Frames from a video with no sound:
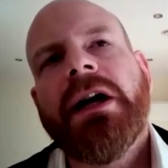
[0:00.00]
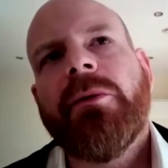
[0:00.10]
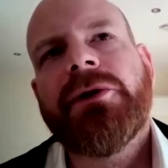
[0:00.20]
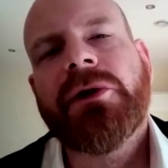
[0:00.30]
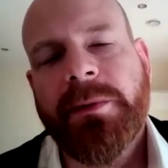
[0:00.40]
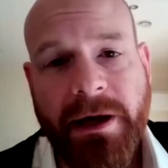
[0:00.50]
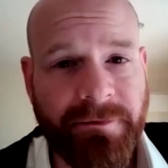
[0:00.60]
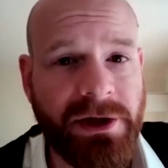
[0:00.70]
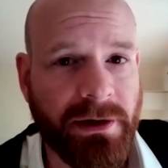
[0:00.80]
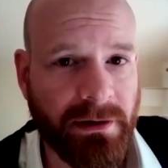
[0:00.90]
we talked about
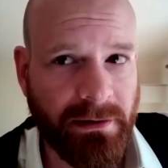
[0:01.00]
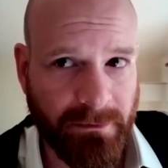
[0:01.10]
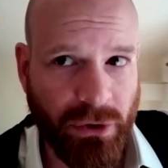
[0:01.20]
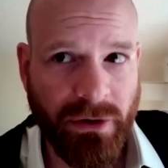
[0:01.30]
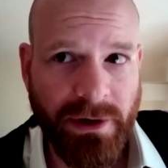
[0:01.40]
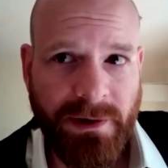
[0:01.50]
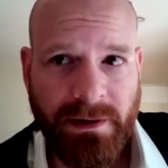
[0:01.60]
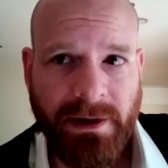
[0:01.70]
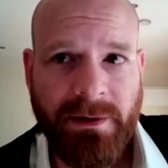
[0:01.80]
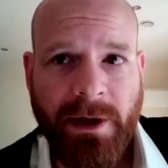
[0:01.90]
vision, of
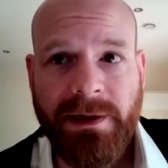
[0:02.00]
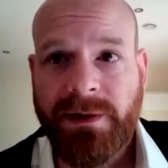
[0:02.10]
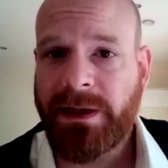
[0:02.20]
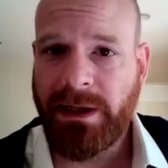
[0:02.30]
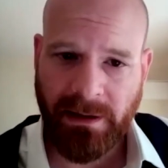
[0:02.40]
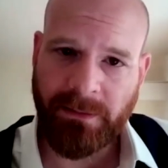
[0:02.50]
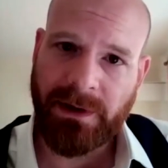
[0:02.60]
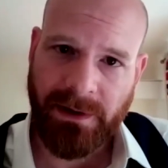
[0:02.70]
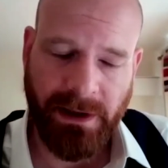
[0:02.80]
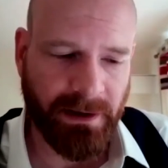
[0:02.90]
course, as well as team
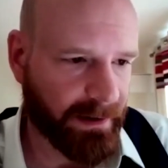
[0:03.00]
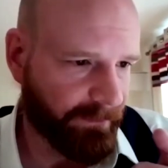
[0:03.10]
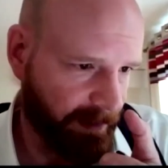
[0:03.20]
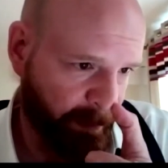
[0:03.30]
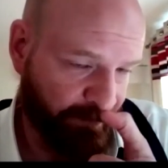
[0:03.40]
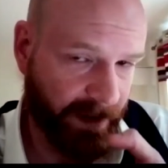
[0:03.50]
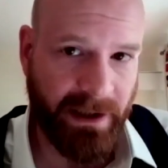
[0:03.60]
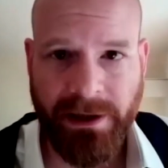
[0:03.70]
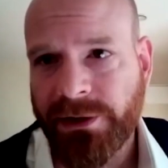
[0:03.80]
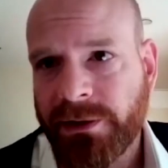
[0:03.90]
and some of the
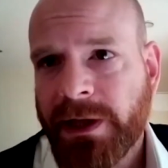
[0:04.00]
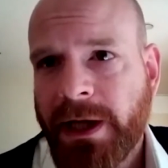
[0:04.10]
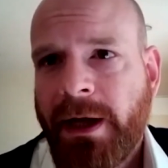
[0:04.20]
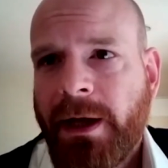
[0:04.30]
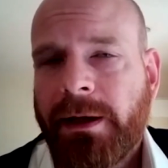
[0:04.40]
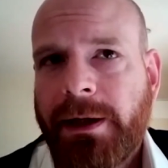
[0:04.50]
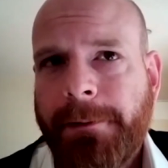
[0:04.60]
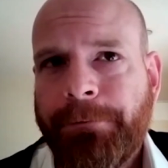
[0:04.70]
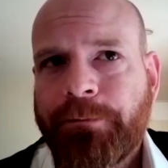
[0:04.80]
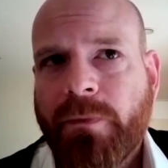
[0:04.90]
financials.
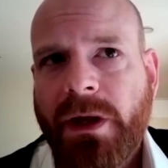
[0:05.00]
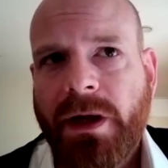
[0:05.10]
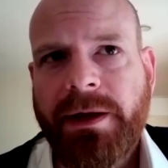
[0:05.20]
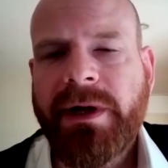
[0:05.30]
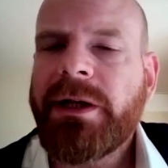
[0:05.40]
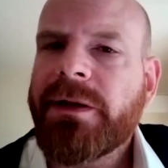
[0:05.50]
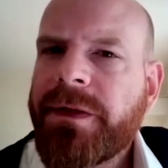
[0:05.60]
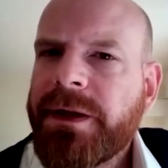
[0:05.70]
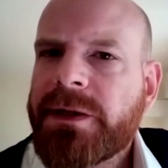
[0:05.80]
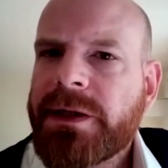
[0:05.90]
Are there any other
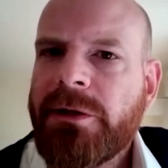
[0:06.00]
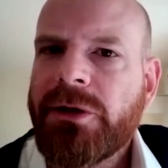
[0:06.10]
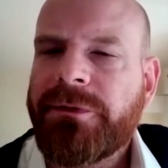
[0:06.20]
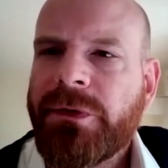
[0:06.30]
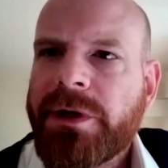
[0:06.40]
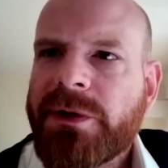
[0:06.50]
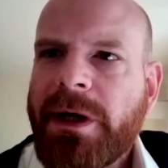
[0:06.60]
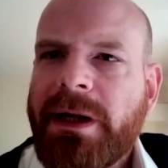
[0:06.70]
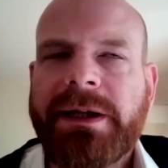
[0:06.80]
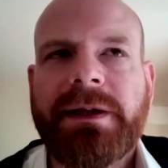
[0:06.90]
things that you look for as
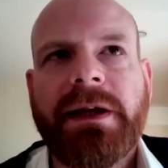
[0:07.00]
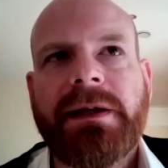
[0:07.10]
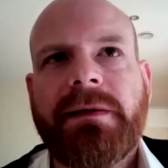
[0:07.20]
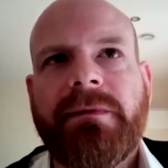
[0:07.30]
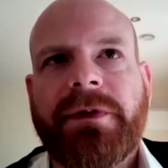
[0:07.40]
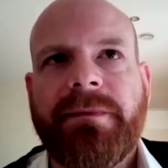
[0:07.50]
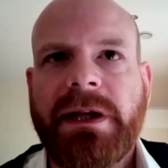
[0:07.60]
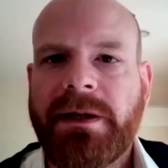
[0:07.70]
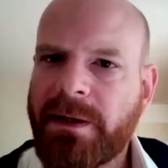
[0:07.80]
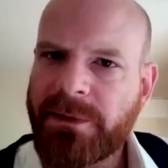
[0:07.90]
well
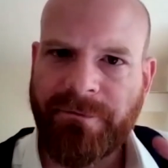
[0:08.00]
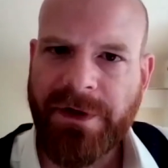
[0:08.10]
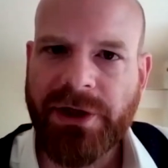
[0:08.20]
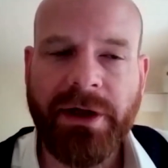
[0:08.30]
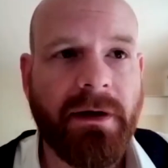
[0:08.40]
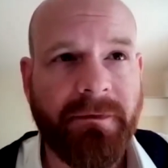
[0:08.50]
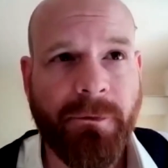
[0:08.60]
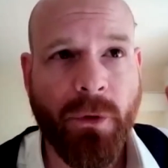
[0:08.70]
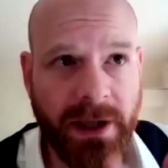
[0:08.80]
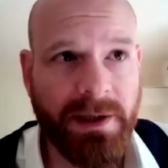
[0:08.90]
in terms of vision?
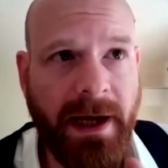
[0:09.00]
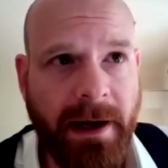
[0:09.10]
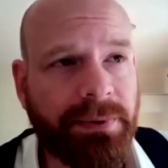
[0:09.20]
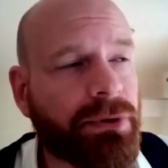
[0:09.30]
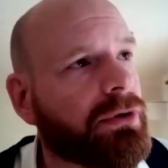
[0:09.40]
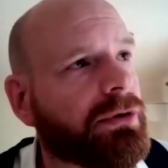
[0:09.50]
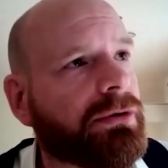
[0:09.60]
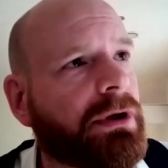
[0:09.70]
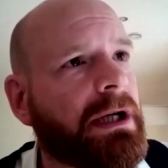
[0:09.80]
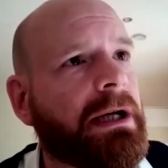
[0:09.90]
For example,